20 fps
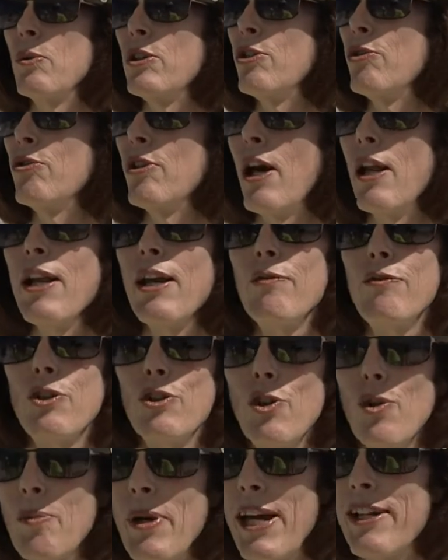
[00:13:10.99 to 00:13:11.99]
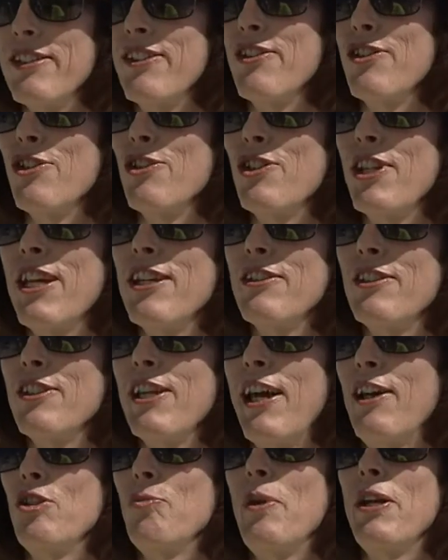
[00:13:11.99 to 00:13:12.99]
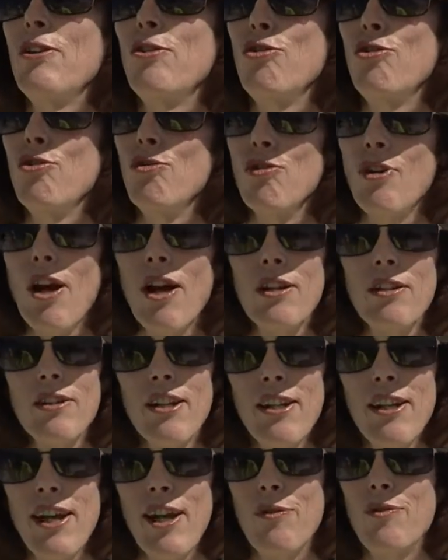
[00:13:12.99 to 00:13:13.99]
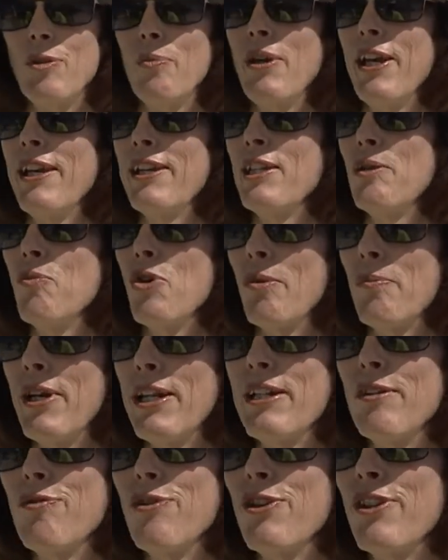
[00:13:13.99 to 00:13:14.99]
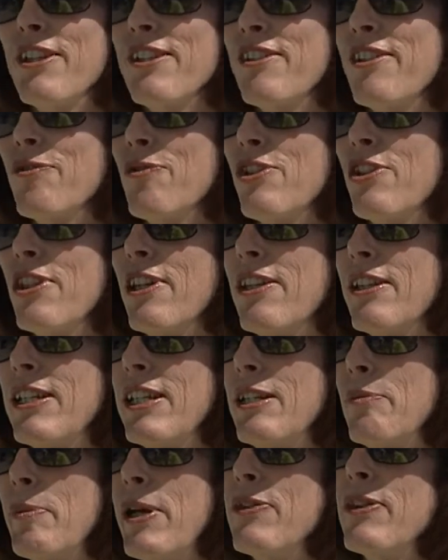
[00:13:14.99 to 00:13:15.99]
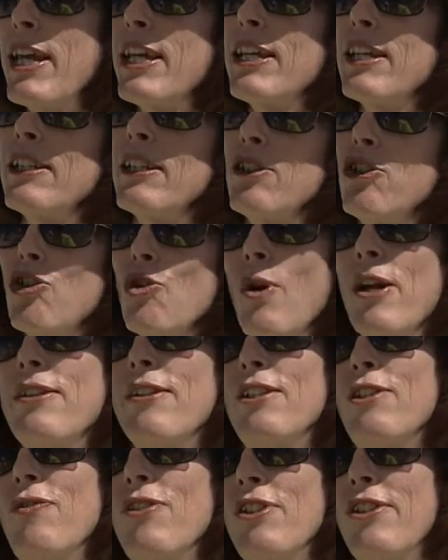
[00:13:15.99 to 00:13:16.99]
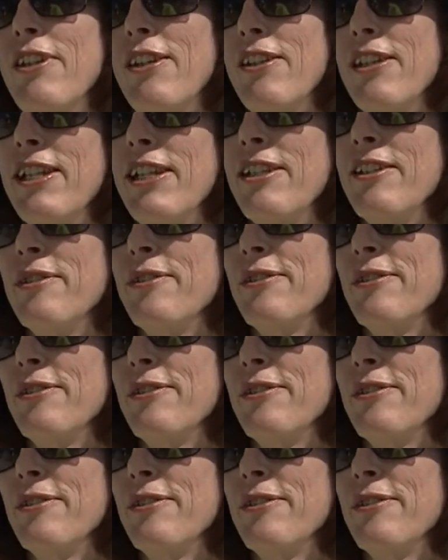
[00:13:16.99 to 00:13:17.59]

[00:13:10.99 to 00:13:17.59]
We do not have to go back to the state. The taxpayers do not have to pay any more money for this facility, but they can enjoy this facility.